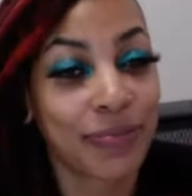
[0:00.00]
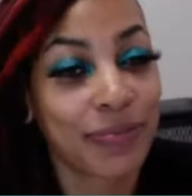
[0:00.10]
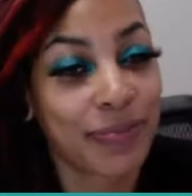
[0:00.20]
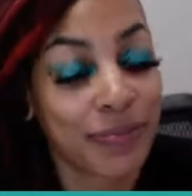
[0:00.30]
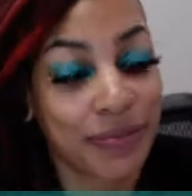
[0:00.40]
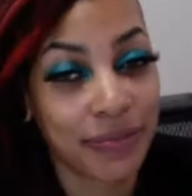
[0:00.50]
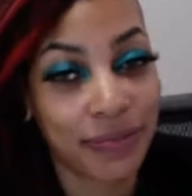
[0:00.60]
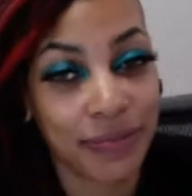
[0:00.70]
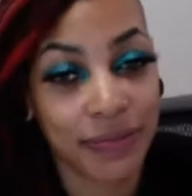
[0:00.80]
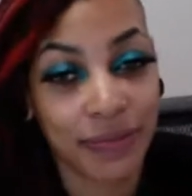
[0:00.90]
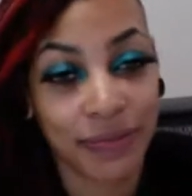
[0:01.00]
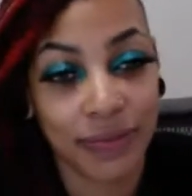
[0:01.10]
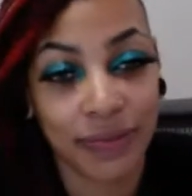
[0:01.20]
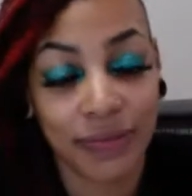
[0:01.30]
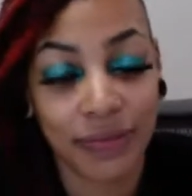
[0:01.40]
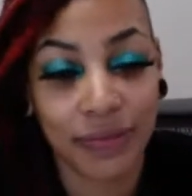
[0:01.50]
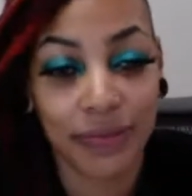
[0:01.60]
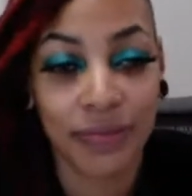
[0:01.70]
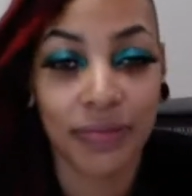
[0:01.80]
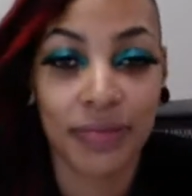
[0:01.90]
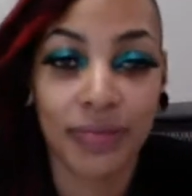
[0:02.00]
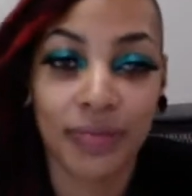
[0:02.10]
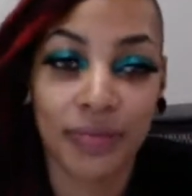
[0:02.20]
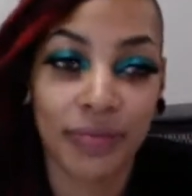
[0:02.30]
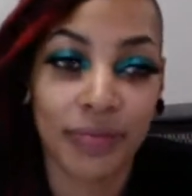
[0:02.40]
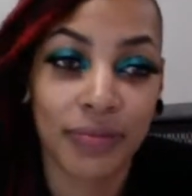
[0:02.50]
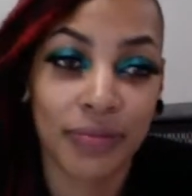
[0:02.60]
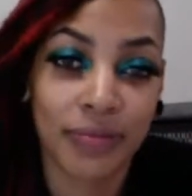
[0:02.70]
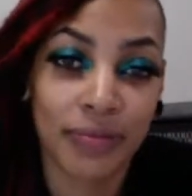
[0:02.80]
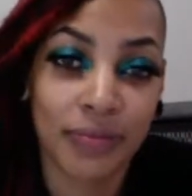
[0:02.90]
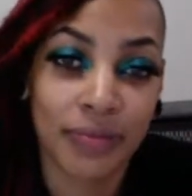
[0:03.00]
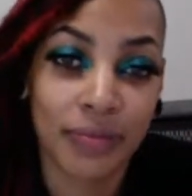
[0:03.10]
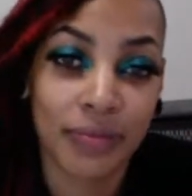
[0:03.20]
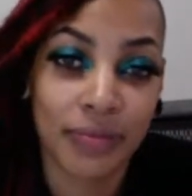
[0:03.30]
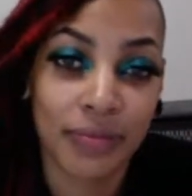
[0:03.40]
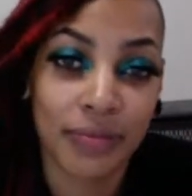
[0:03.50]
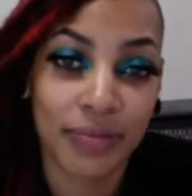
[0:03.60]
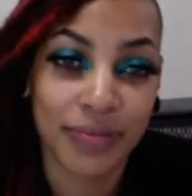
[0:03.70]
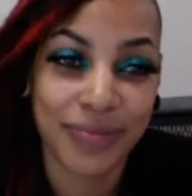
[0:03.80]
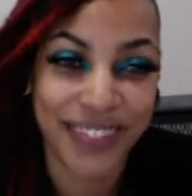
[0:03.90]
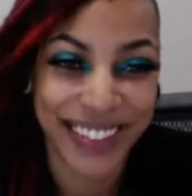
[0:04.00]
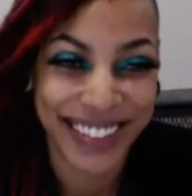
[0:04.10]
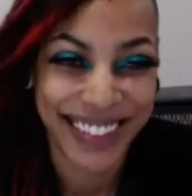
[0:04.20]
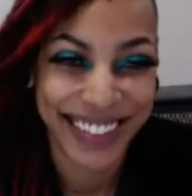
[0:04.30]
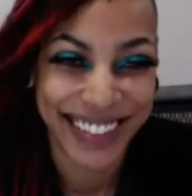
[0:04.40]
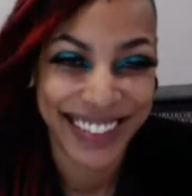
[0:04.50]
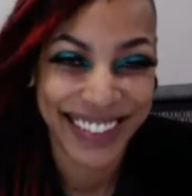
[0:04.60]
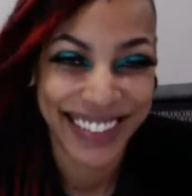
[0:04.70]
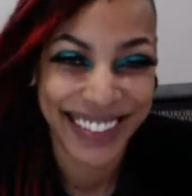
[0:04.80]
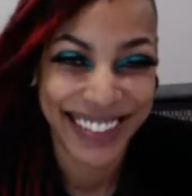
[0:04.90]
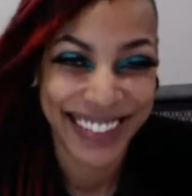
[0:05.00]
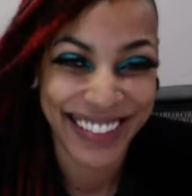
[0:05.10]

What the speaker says: (not speaking)